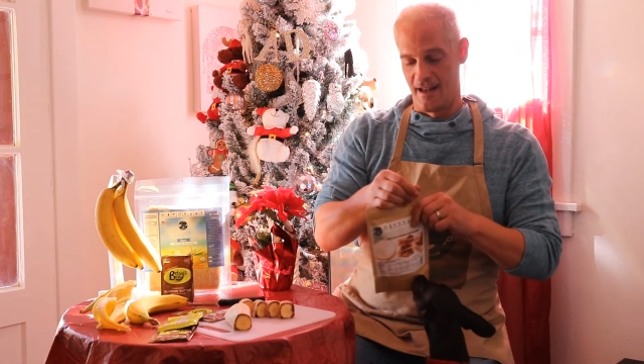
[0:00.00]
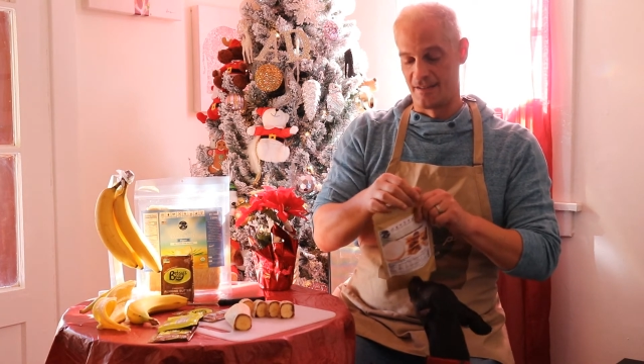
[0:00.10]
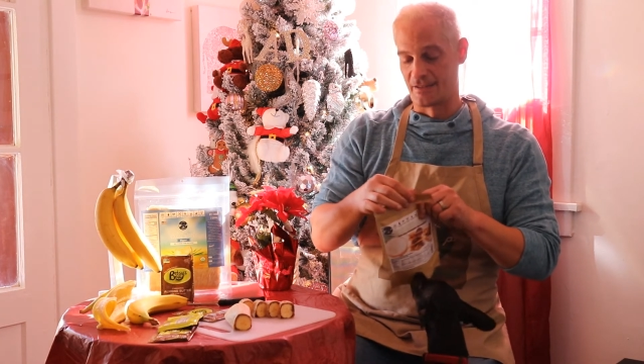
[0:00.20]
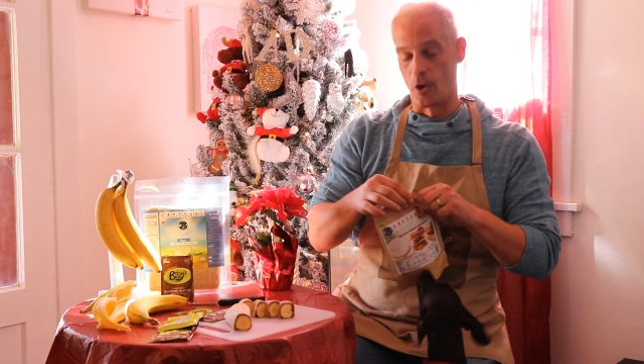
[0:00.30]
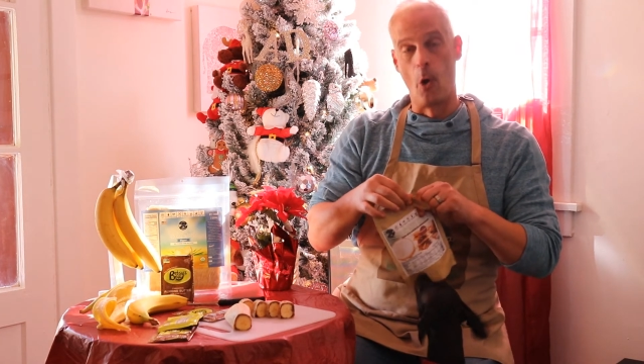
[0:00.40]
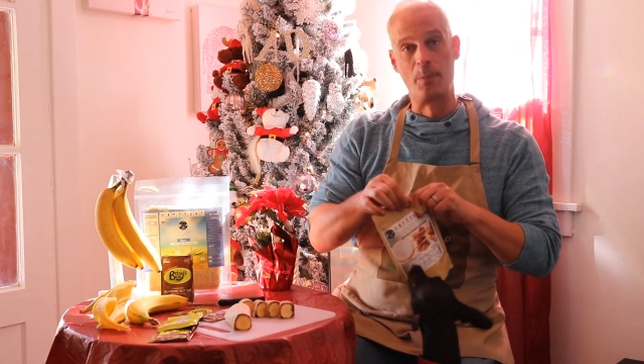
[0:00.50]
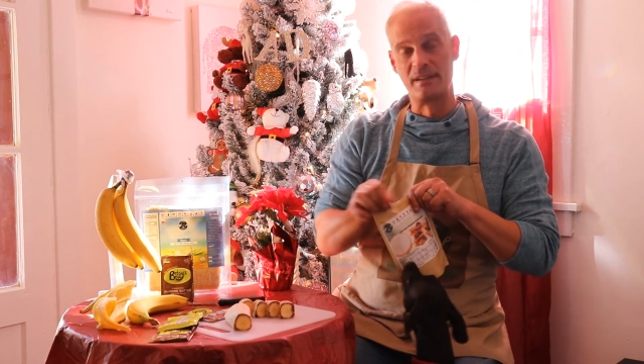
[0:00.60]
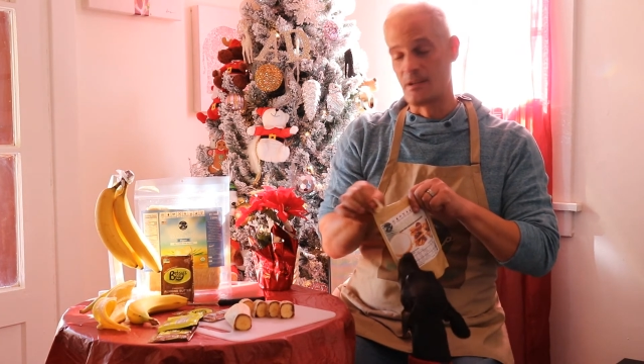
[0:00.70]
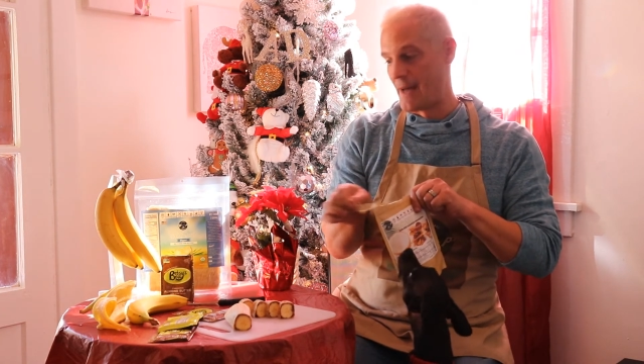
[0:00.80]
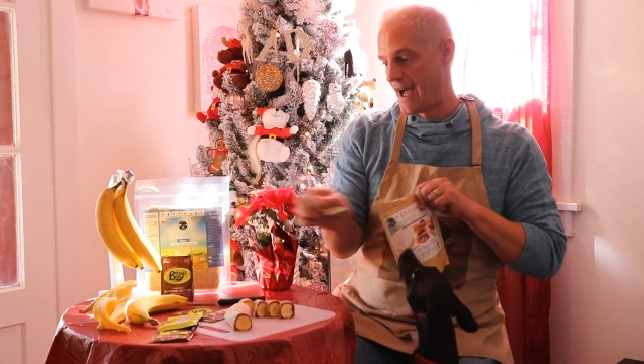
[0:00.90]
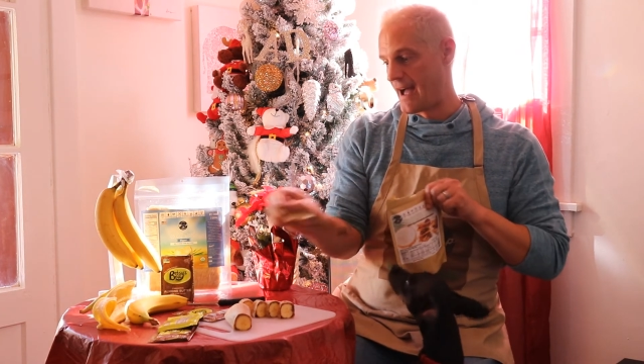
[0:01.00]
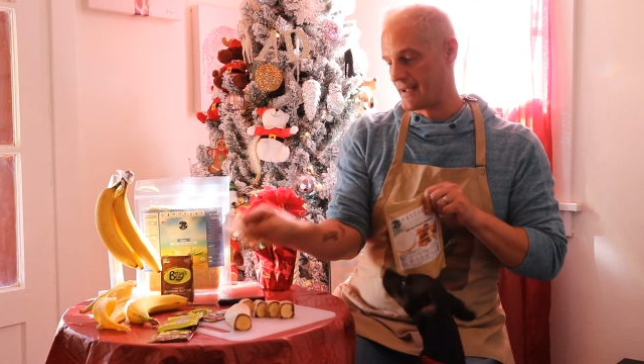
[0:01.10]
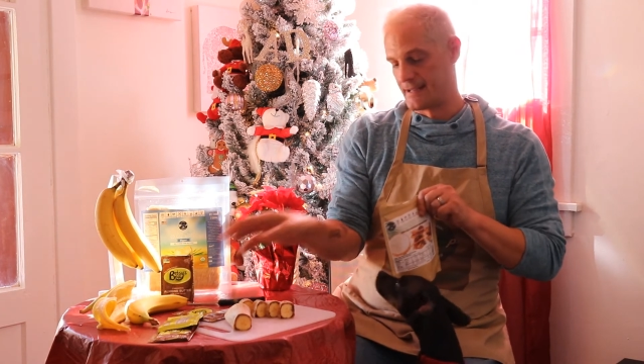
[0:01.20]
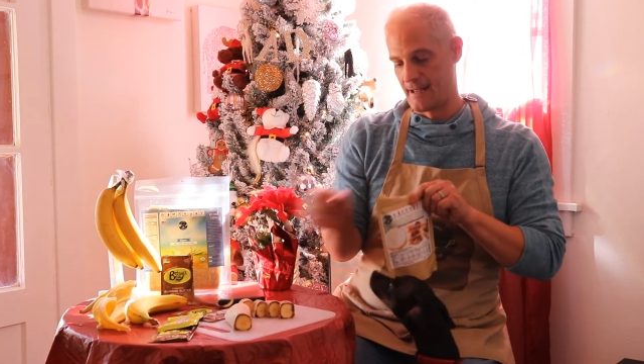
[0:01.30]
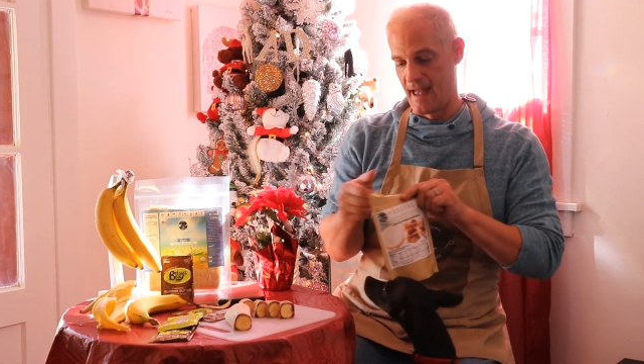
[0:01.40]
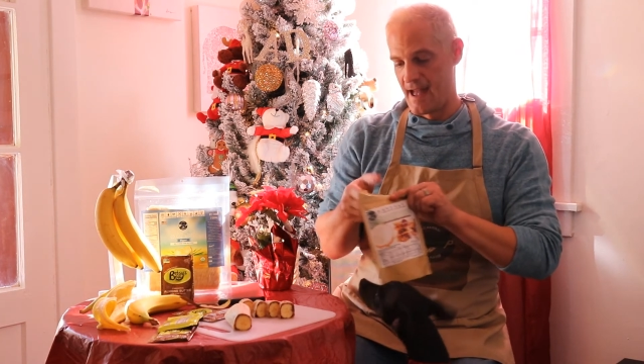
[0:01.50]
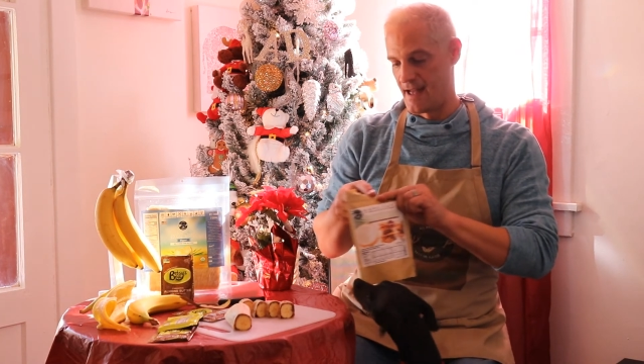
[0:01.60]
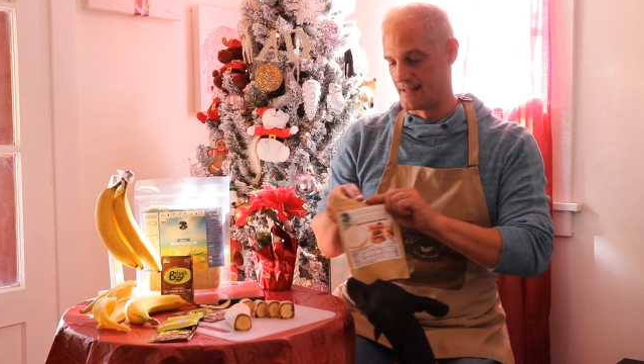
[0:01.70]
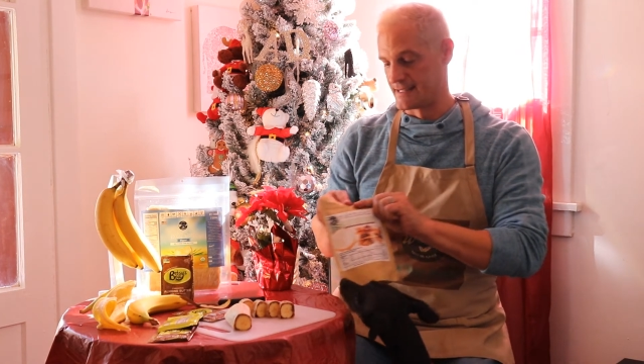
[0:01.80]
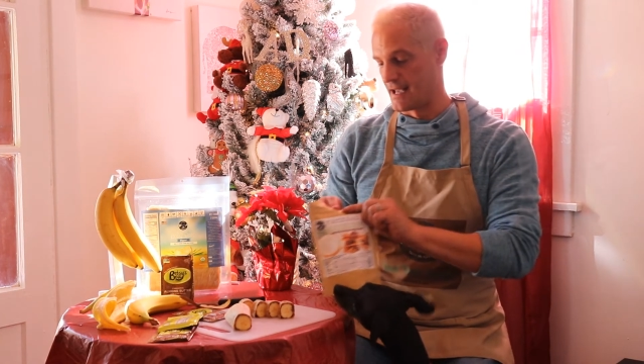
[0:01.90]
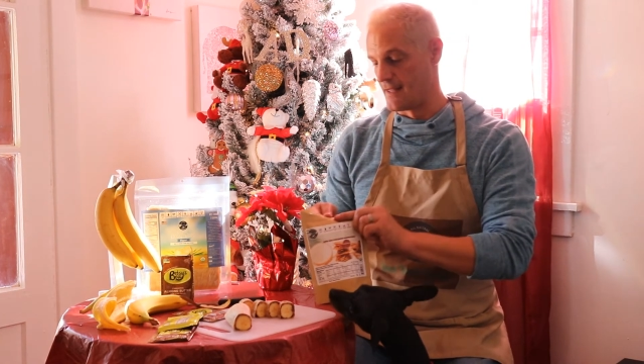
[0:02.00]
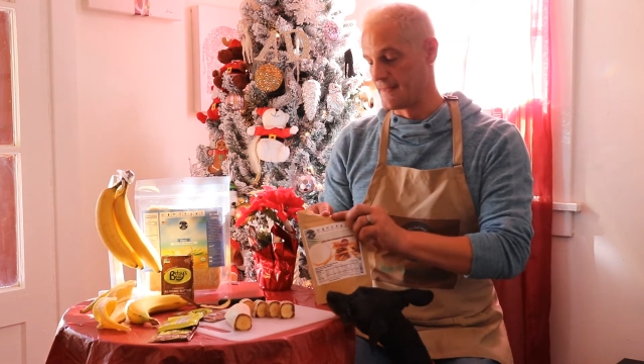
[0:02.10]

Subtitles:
just opening the bag, and